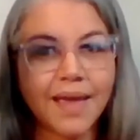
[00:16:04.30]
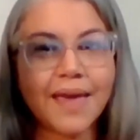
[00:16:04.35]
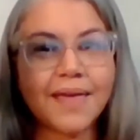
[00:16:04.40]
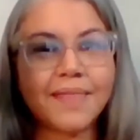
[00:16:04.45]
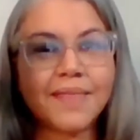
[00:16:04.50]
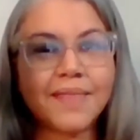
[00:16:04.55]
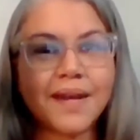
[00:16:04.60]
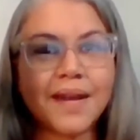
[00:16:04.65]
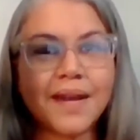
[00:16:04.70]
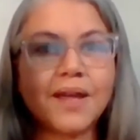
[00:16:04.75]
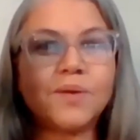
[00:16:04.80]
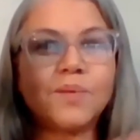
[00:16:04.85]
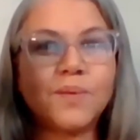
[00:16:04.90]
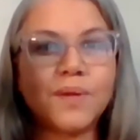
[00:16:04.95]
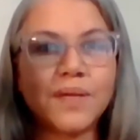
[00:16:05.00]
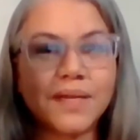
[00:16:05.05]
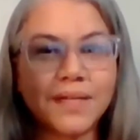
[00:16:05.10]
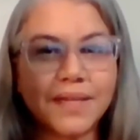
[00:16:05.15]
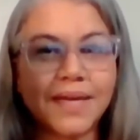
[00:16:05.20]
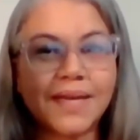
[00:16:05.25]
And then I
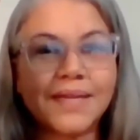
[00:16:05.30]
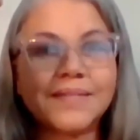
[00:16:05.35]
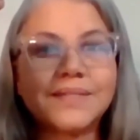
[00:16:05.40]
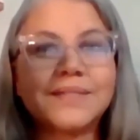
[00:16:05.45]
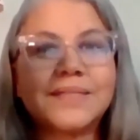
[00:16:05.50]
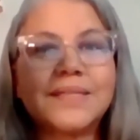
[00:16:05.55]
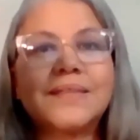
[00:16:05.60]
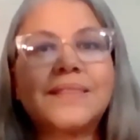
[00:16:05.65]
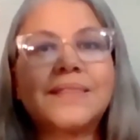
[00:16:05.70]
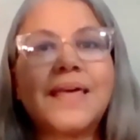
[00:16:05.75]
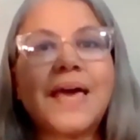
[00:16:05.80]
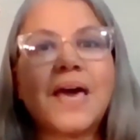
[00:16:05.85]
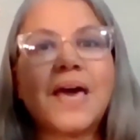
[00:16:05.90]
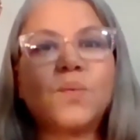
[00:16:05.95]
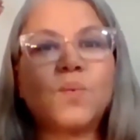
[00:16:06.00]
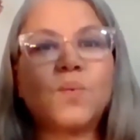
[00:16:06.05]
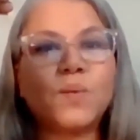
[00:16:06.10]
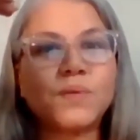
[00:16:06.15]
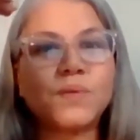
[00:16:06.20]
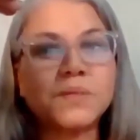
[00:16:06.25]
realized
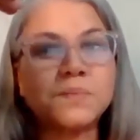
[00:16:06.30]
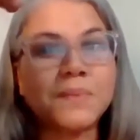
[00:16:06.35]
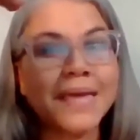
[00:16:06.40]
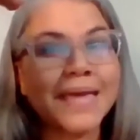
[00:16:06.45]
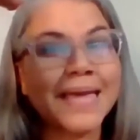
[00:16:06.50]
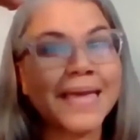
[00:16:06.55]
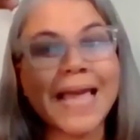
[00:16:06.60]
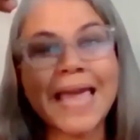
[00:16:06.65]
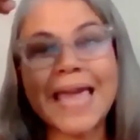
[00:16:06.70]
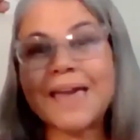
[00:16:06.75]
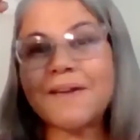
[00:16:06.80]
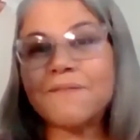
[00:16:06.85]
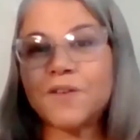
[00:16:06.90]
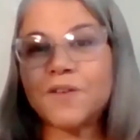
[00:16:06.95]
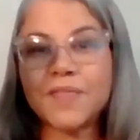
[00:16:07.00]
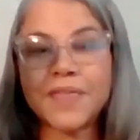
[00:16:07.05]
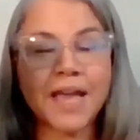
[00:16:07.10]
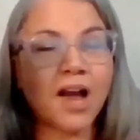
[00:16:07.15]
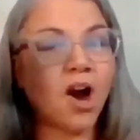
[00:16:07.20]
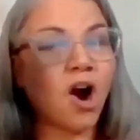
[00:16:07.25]
that what was making
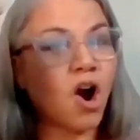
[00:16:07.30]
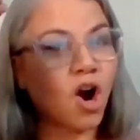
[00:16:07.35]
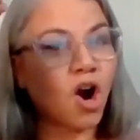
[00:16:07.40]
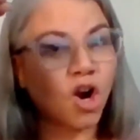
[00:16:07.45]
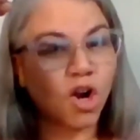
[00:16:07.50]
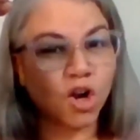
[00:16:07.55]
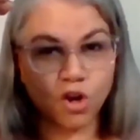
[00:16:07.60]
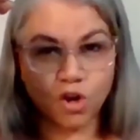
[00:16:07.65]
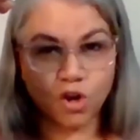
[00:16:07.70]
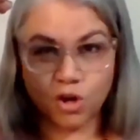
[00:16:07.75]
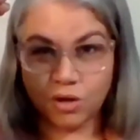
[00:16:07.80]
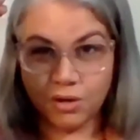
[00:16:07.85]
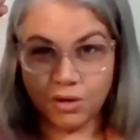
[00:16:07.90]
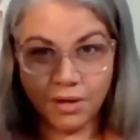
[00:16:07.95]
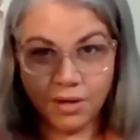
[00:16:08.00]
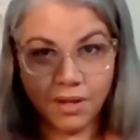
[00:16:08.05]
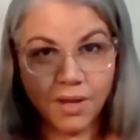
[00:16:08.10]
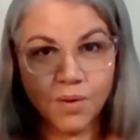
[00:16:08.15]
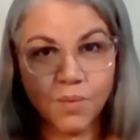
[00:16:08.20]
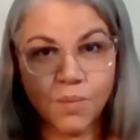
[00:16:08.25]
everything harder
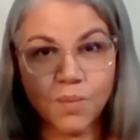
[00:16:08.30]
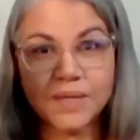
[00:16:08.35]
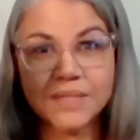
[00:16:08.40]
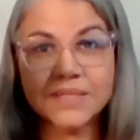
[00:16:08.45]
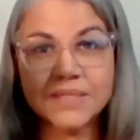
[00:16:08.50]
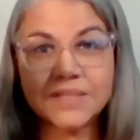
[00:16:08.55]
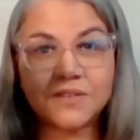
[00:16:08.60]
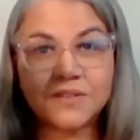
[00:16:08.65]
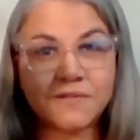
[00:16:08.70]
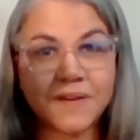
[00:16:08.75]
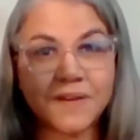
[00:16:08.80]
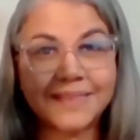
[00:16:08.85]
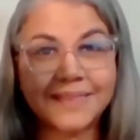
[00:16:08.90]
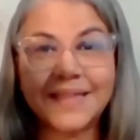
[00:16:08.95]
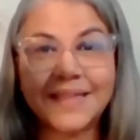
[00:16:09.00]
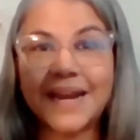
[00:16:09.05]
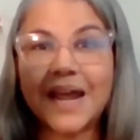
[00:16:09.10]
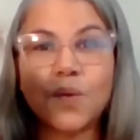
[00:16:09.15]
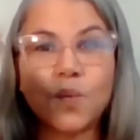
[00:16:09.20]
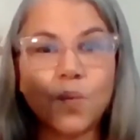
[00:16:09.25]
was the fact
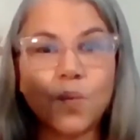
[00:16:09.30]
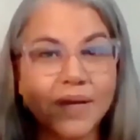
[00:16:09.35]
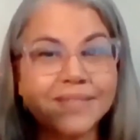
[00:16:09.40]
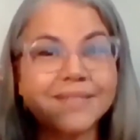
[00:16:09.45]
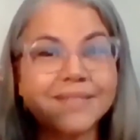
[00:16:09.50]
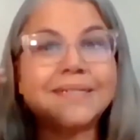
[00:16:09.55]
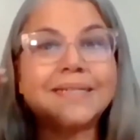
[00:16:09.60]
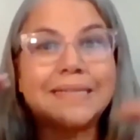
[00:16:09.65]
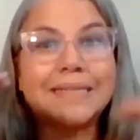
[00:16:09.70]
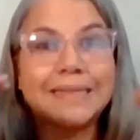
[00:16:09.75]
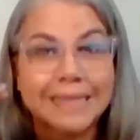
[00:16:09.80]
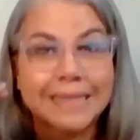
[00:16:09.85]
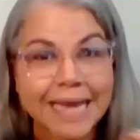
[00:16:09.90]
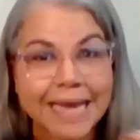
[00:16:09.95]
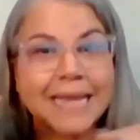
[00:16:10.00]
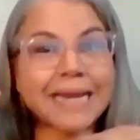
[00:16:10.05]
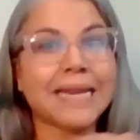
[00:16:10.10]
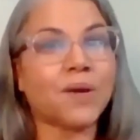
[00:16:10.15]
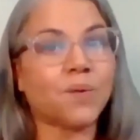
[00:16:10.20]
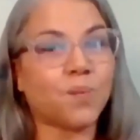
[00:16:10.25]
that I wasn't
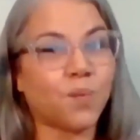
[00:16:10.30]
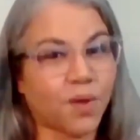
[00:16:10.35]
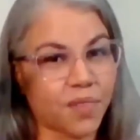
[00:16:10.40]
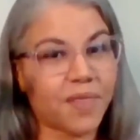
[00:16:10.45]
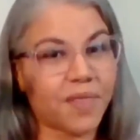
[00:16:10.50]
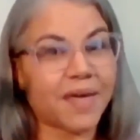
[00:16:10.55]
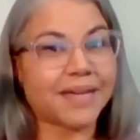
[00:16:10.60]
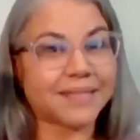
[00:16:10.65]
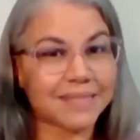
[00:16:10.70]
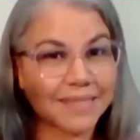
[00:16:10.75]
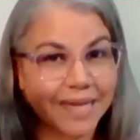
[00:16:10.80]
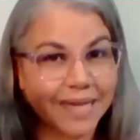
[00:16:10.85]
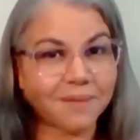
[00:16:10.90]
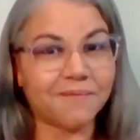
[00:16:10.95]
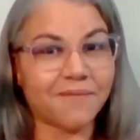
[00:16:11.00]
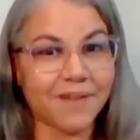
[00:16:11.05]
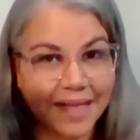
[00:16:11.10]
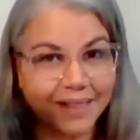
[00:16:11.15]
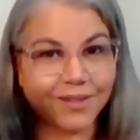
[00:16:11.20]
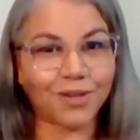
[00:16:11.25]
aligning with that
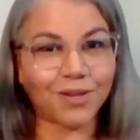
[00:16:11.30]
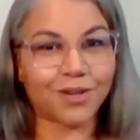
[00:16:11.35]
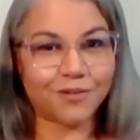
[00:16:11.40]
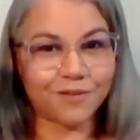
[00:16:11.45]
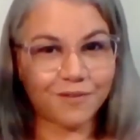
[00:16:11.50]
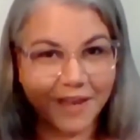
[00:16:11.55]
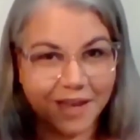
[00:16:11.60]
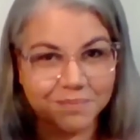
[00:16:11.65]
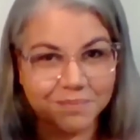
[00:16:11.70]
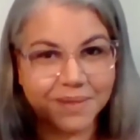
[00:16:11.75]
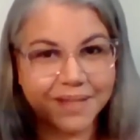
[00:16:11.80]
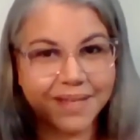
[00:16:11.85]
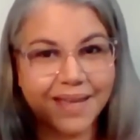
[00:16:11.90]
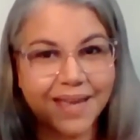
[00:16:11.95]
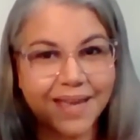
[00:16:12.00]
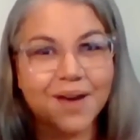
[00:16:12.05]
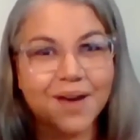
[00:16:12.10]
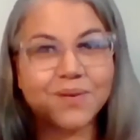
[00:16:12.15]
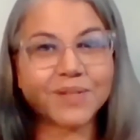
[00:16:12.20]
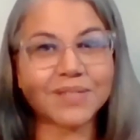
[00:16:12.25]
top value of family.
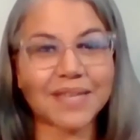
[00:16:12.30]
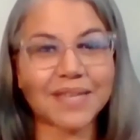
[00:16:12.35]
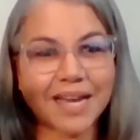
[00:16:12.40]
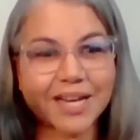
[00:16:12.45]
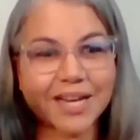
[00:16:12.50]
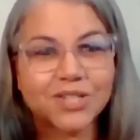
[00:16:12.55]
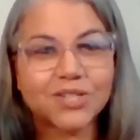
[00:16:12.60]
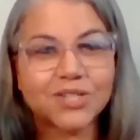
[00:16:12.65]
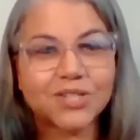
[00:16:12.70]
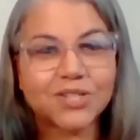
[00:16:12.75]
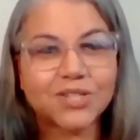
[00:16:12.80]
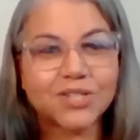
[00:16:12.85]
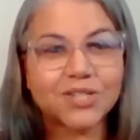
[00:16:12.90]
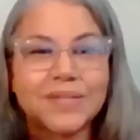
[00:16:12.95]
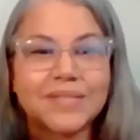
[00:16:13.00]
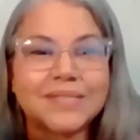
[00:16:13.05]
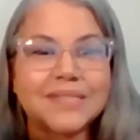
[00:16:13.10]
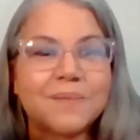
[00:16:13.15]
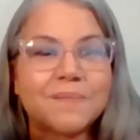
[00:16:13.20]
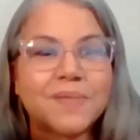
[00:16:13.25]
I was actually
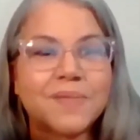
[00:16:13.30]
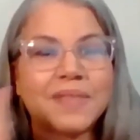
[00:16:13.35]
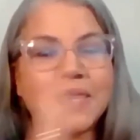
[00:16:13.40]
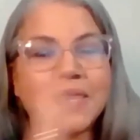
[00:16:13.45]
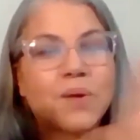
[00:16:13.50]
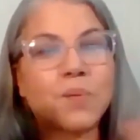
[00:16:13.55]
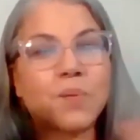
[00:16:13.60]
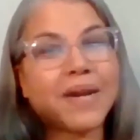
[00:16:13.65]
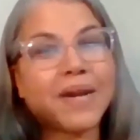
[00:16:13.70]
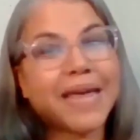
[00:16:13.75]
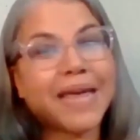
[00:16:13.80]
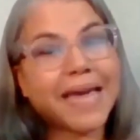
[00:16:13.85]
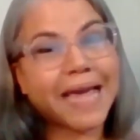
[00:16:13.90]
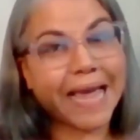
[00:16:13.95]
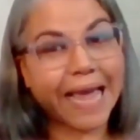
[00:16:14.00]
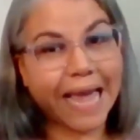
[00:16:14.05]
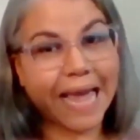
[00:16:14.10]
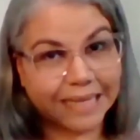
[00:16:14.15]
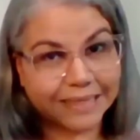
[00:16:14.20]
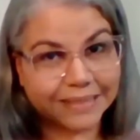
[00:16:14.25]
doing something that went
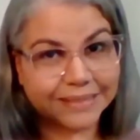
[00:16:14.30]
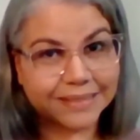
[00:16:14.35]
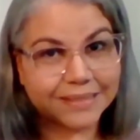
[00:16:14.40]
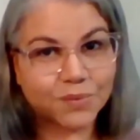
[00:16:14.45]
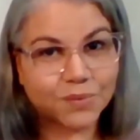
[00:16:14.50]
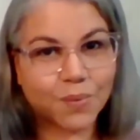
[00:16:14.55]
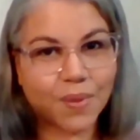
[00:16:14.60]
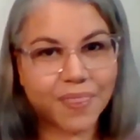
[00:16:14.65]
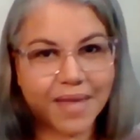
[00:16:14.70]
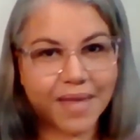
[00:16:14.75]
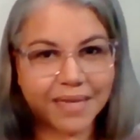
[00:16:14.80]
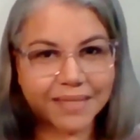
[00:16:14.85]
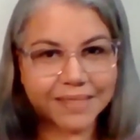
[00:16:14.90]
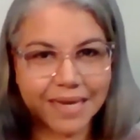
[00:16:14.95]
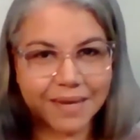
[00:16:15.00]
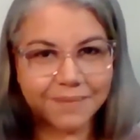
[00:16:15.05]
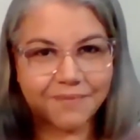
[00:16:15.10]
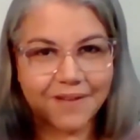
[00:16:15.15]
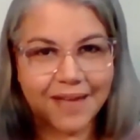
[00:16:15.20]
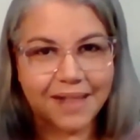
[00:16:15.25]
against what that
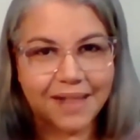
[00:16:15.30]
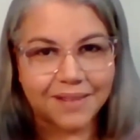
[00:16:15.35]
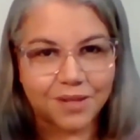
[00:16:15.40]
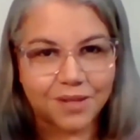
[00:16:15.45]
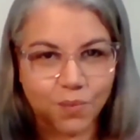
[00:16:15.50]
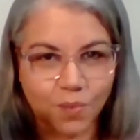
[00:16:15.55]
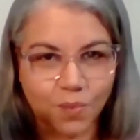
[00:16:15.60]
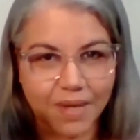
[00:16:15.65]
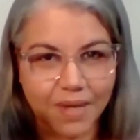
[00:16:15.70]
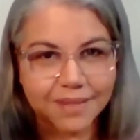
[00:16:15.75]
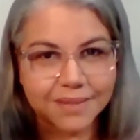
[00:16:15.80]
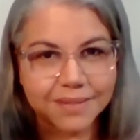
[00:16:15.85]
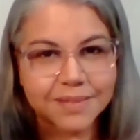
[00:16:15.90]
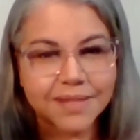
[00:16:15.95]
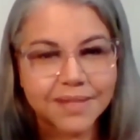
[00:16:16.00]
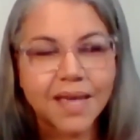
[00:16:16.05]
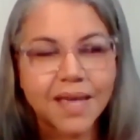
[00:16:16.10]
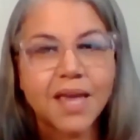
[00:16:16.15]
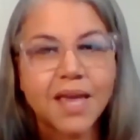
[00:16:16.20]
top value was.